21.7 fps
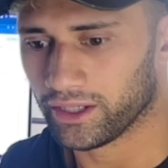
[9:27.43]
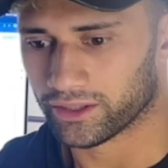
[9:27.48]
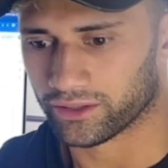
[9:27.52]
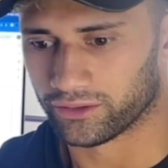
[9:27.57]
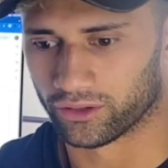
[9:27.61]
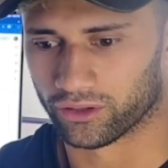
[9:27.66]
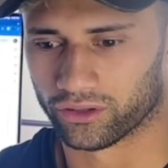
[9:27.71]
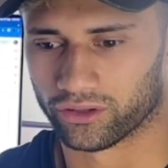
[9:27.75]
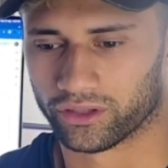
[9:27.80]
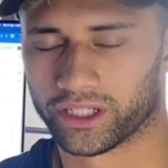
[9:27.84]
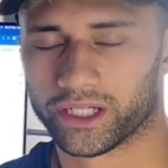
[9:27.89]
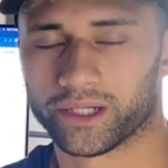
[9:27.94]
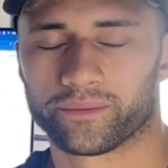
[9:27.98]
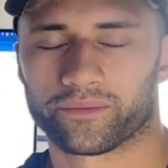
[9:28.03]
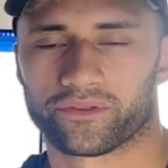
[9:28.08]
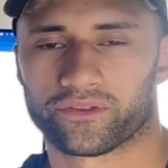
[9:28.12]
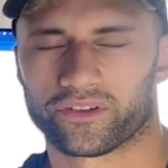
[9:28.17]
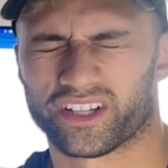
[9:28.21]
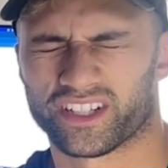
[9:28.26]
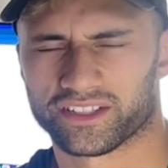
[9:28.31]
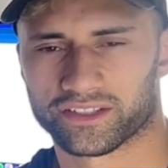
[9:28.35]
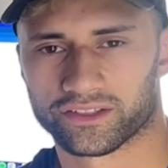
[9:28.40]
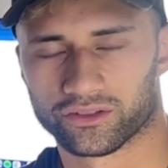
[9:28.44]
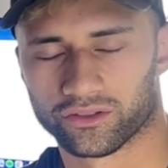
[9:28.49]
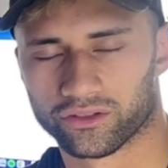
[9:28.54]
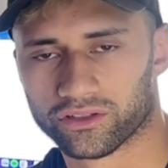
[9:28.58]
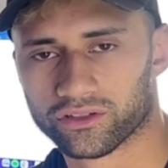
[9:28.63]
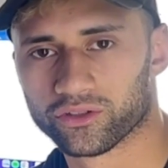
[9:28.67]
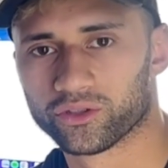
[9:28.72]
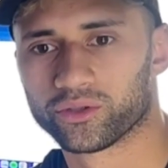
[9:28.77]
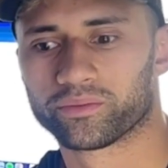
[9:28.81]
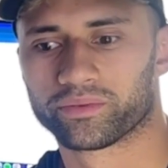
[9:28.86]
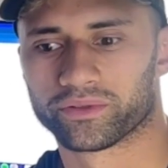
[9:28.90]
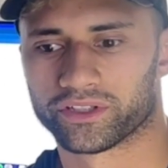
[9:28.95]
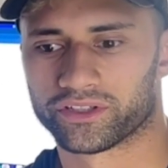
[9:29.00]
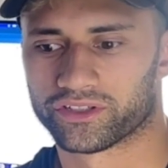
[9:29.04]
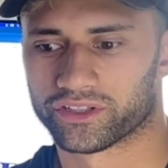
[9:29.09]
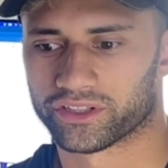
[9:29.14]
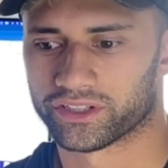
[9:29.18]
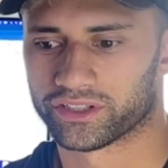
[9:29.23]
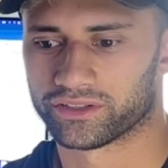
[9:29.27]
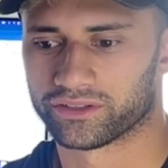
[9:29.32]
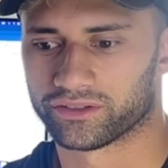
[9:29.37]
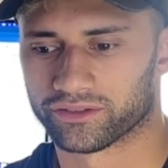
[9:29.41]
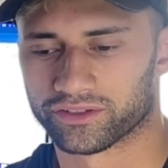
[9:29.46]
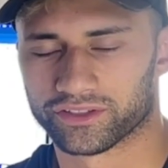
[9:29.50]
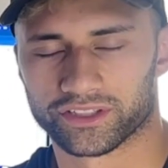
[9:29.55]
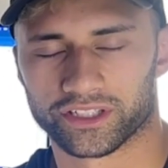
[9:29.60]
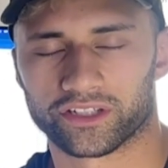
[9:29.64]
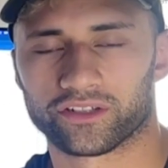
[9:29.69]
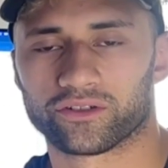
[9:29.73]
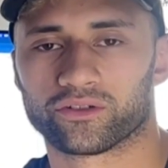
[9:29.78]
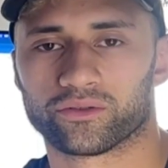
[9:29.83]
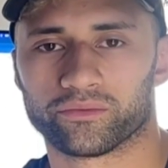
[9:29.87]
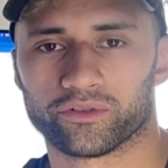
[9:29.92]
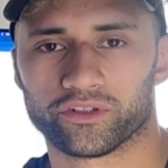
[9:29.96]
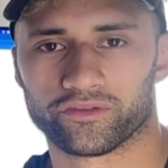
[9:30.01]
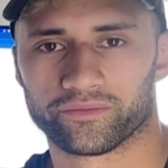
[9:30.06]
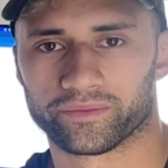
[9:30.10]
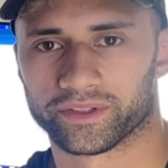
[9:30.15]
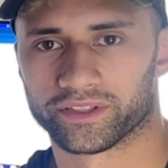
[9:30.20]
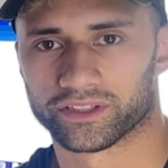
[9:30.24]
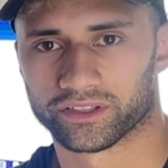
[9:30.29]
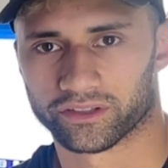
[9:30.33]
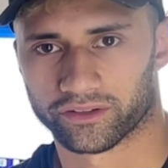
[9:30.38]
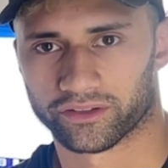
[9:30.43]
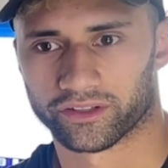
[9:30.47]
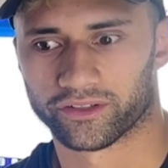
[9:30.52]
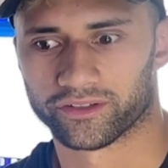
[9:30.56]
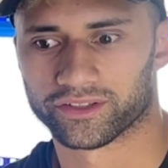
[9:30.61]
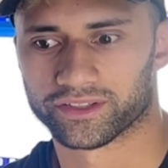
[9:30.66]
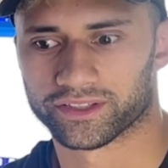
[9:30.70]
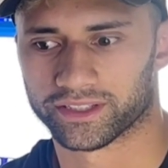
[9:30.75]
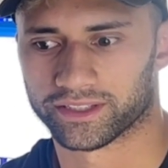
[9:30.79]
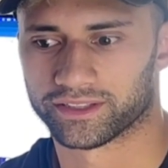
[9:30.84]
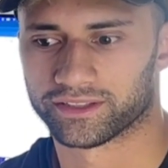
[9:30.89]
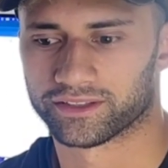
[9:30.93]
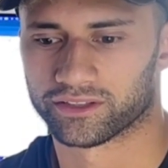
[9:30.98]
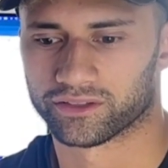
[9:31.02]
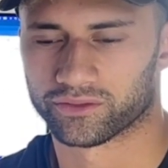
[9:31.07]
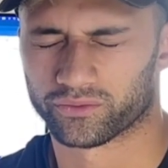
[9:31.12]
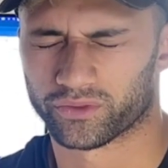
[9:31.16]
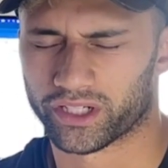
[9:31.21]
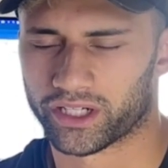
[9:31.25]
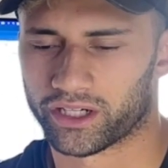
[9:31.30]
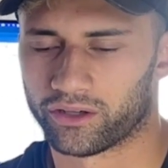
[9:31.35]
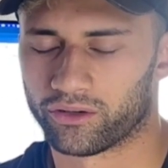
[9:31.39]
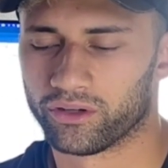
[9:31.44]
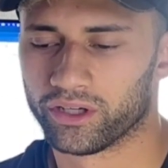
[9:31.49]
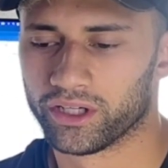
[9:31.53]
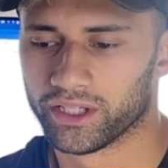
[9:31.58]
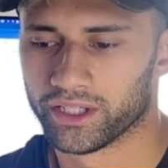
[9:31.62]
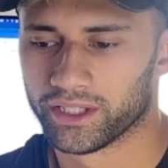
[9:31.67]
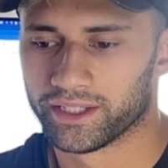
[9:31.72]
your hip thrusts, your glute bridges, your single movements on those things as well.